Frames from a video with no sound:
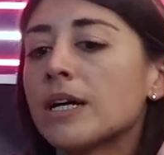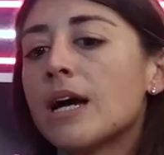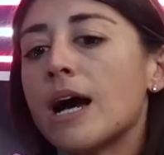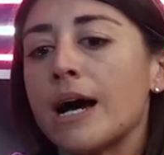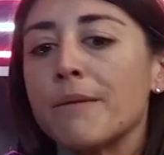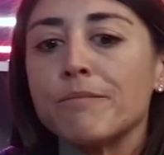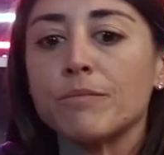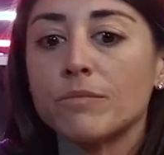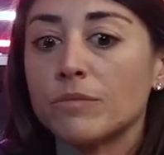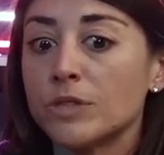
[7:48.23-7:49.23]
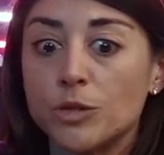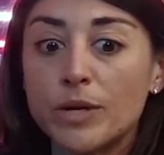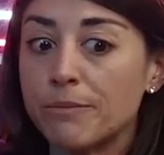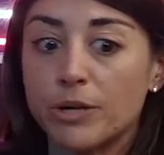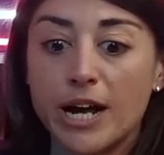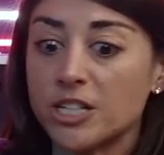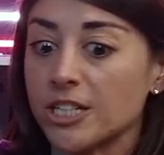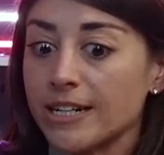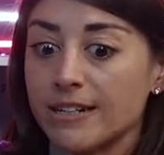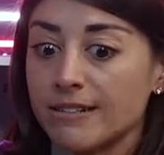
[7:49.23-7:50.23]
um, doing
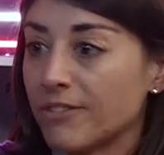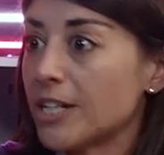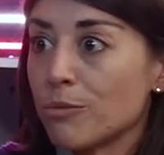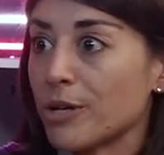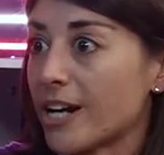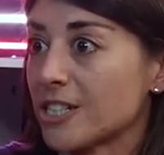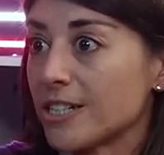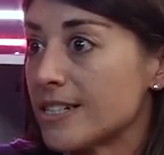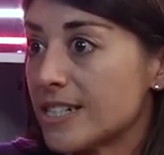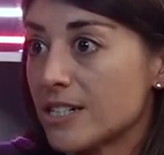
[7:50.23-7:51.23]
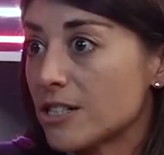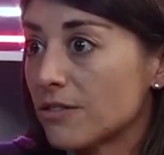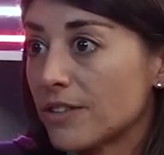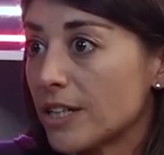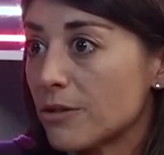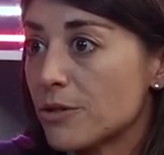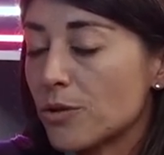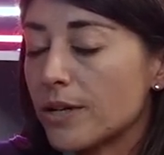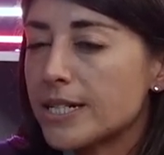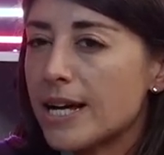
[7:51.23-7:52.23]
production and video production and digital video
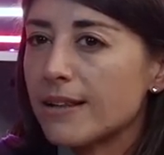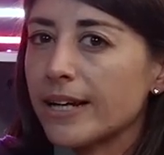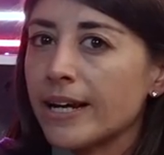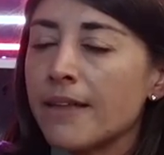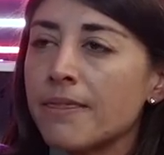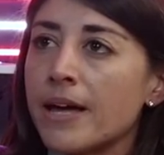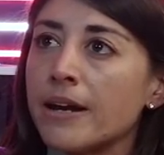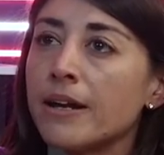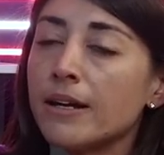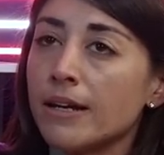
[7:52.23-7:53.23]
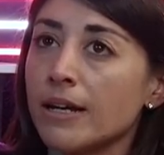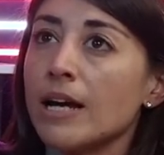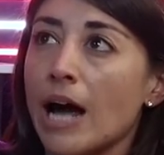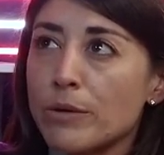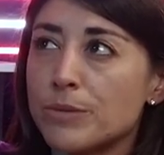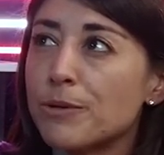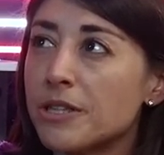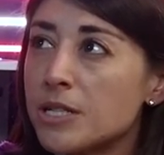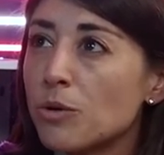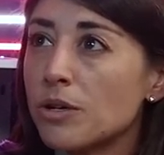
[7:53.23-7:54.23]
storytelling, and then I was put in
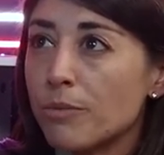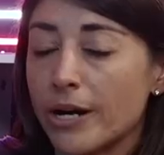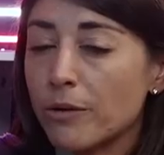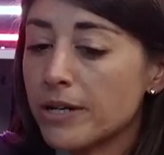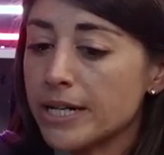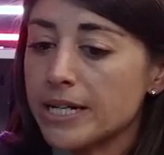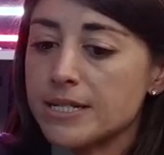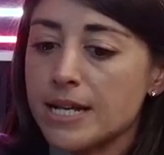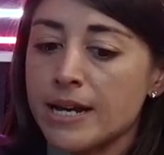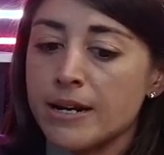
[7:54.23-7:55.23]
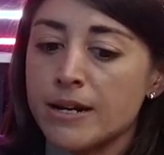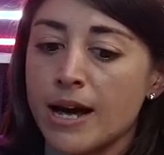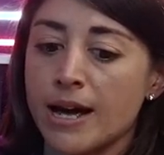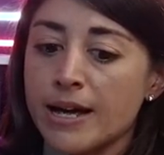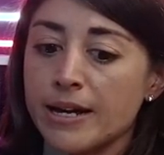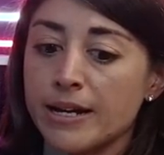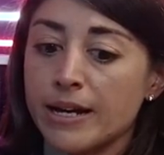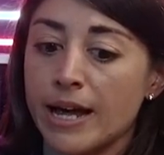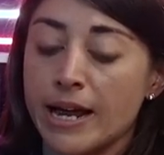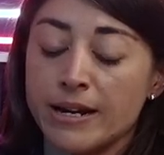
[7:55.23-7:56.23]
this role of priorities, and uh,
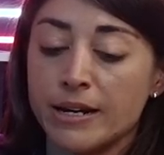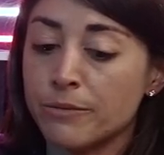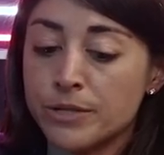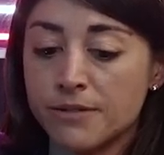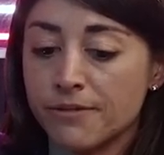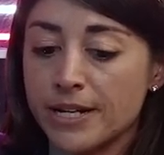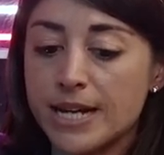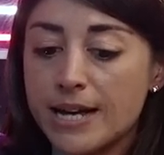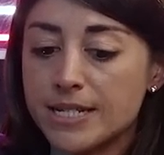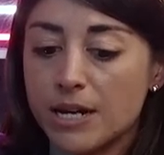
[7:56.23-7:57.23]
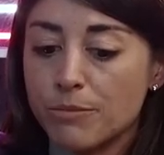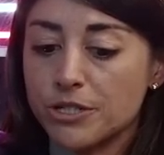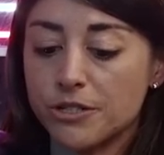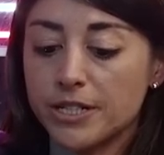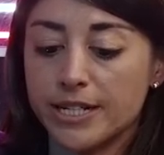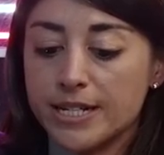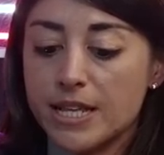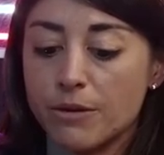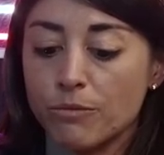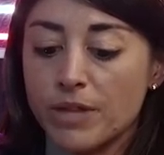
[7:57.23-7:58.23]
and it was a fantastic opportunity because
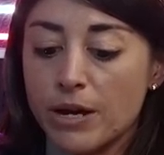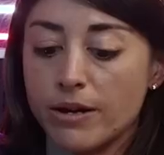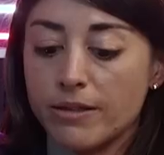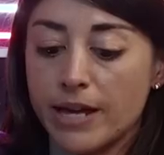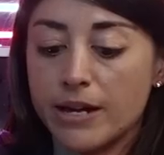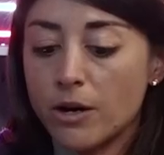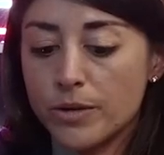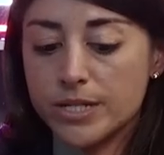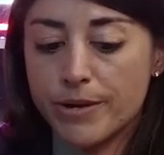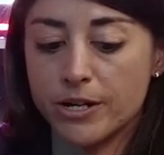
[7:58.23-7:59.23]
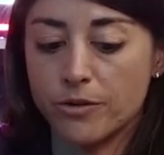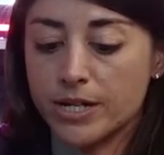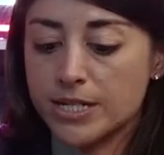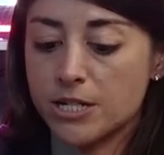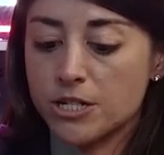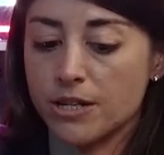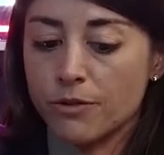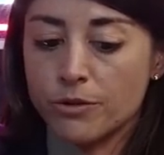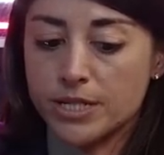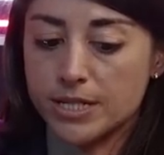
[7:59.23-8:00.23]
they they they'd always been an organization that
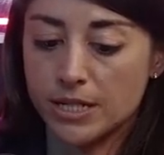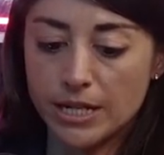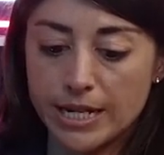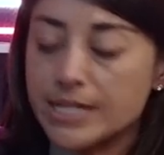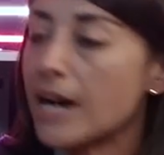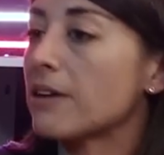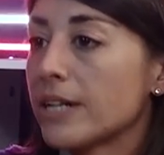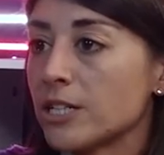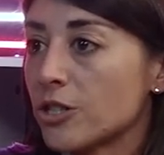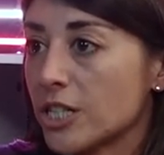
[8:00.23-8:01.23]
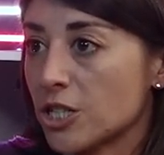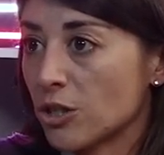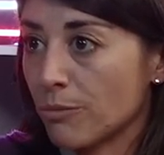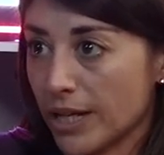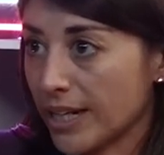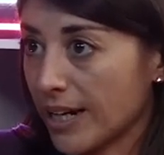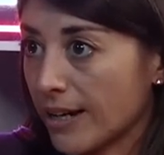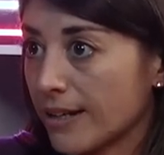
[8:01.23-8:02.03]
focused entirely on traditional media